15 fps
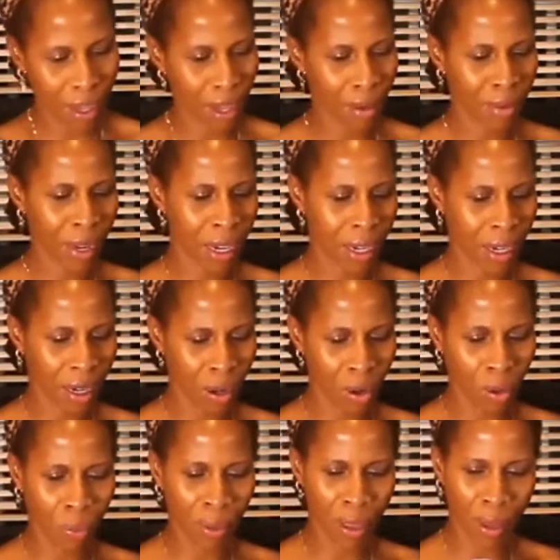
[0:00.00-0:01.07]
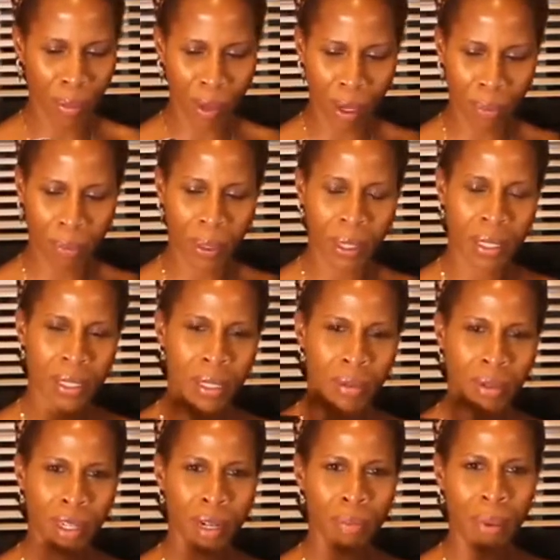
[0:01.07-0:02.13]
I'm not going to open them up because I'm going to